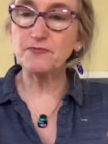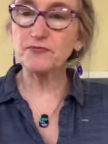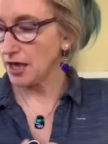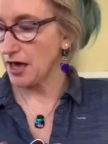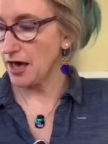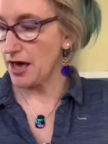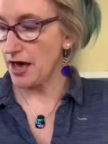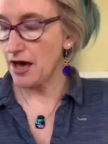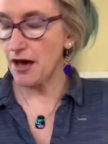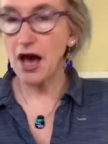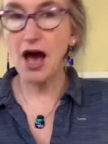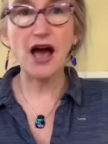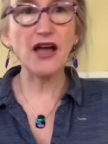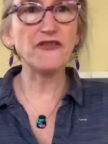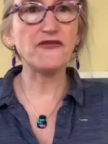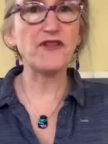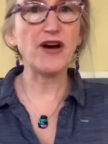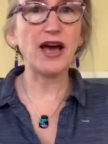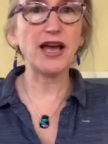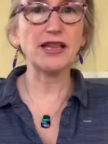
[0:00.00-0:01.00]
I
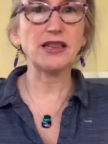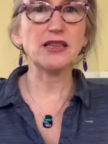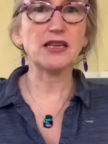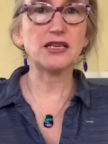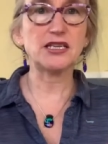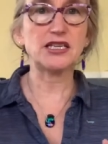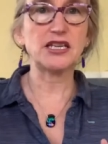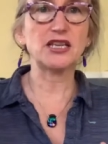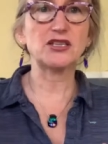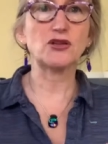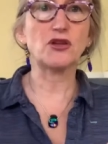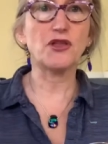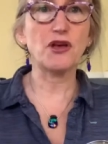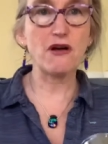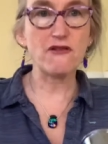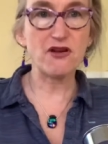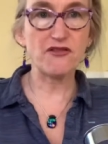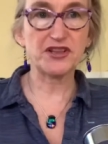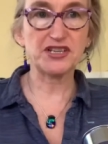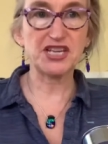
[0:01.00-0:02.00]
find that, yes, although I've
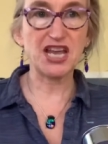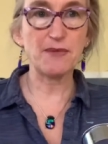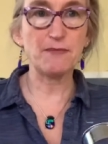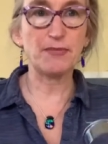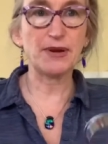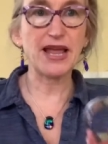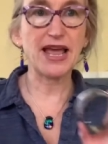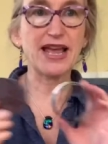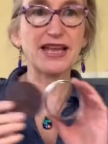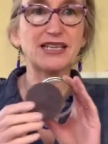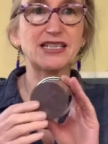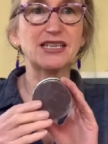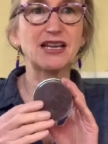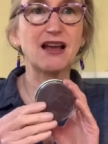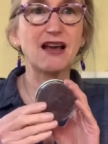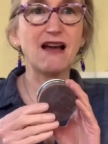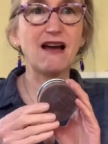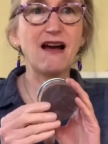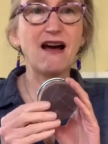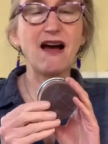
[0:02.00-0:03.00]
got the template,
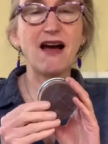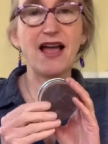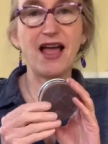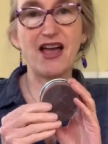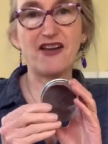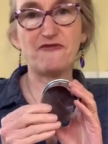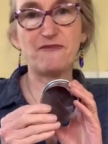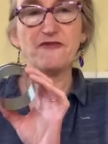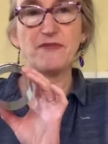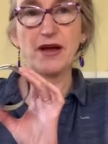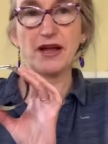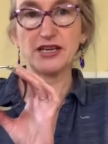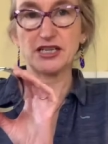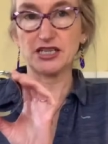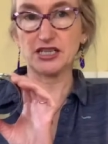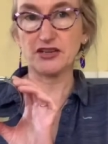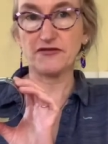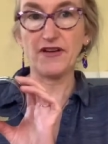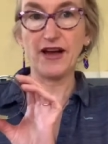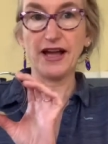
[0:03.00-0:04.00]
I have
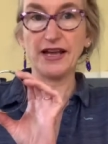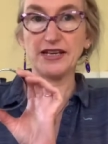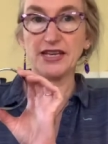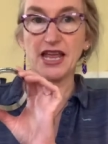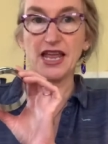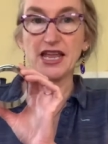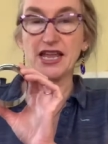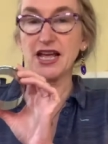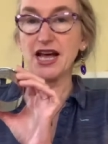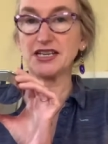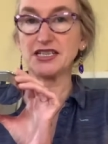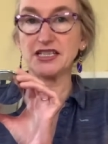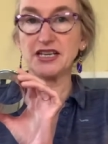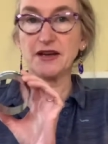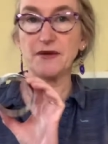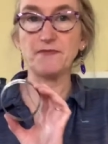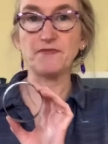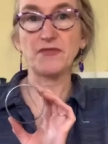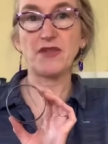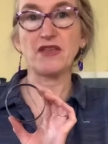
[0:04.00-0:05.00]
managed to find a
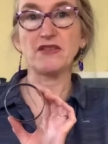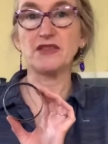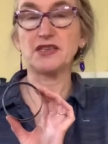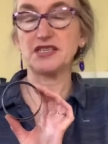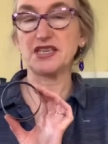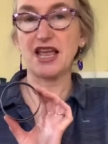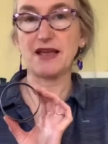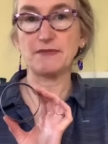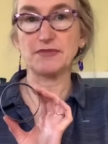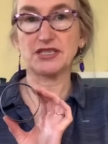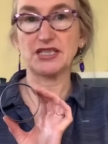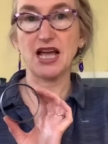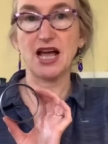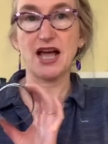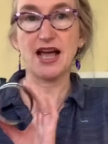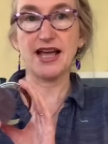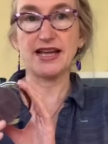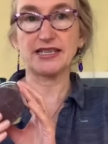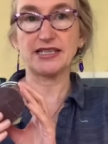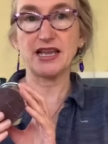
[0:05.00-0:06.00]
cutter the same
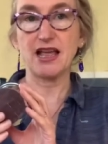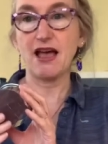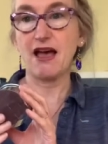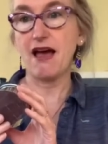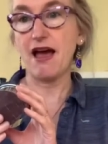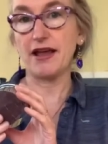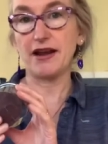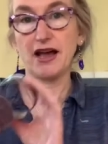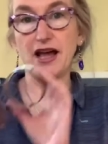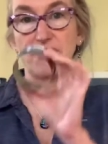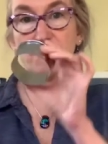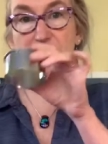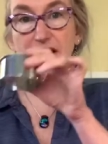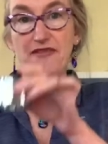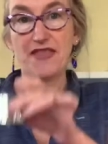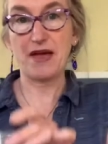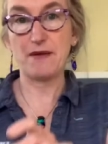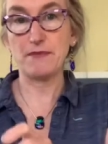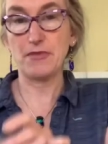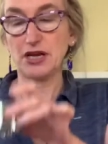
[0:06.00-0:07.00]
size, and I find
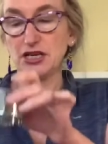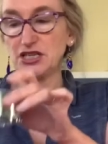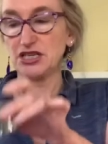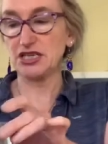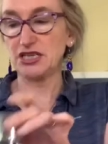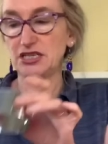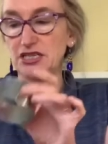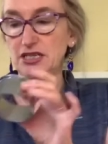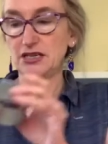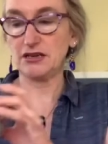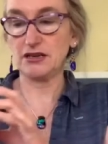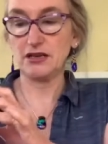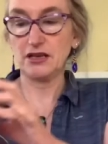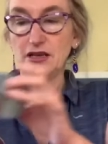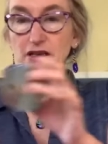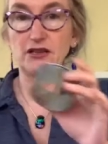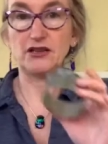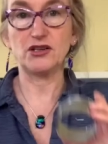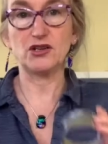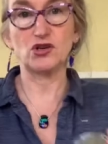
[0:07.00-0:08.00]
that much easier
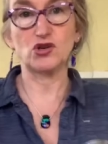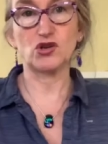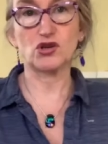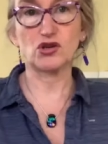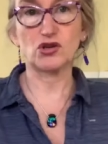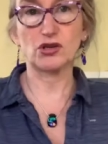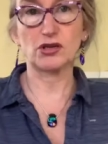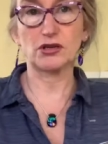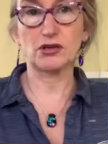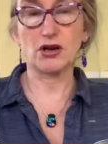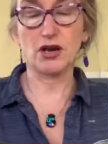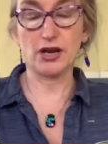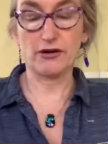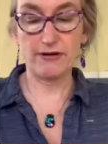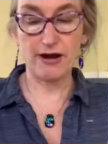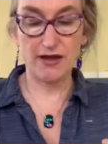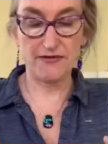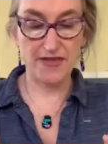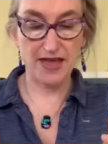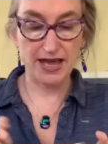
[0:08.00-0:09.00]
than going
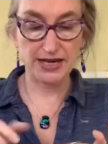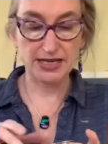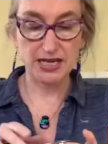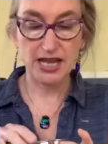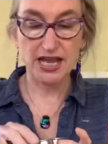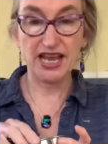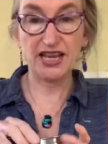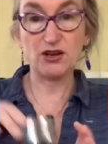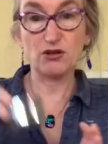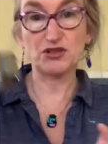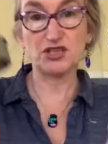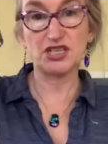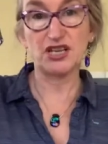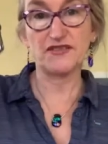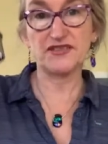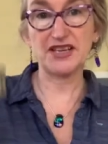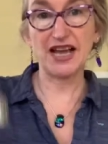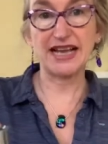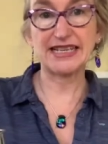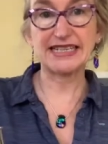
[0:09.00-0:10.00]
around that. It also
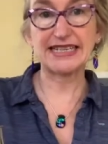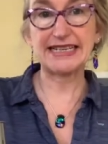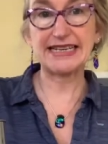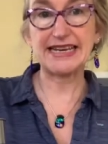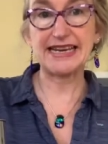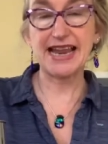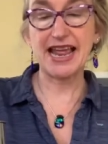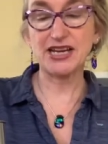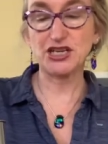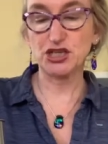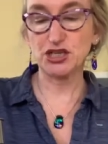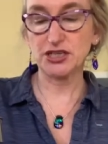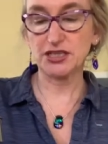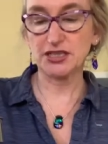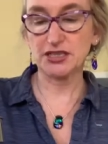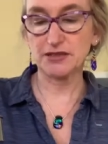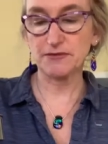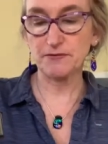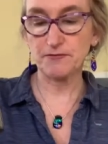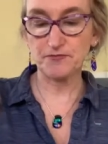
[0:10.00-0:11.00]
gives nice clean
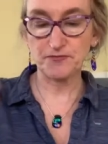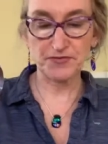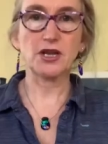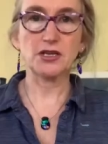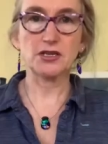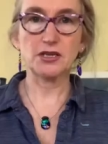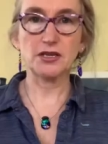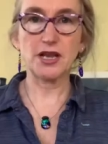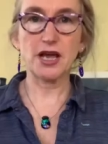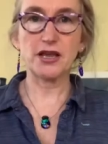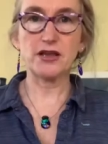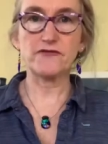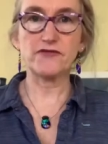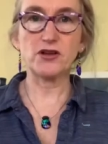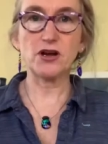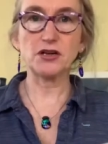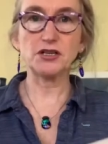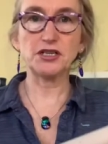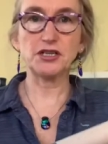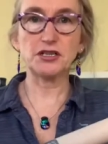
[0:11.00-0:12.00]
edges. So now you've
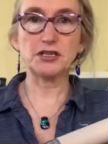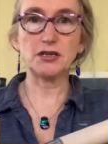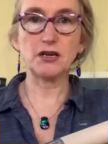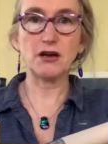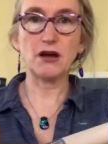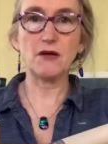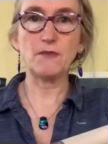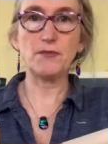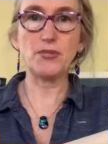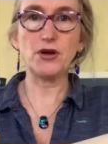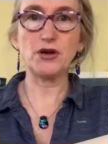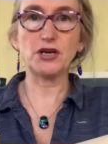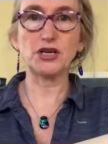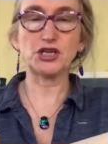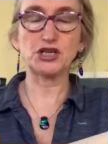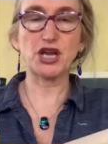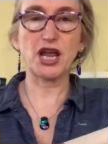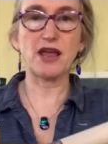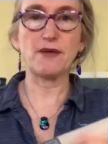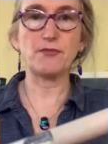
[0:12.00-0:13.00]
got it, burger
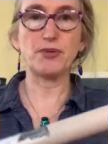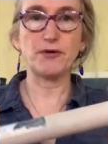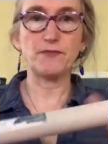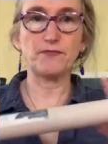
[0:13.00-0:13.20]
shape,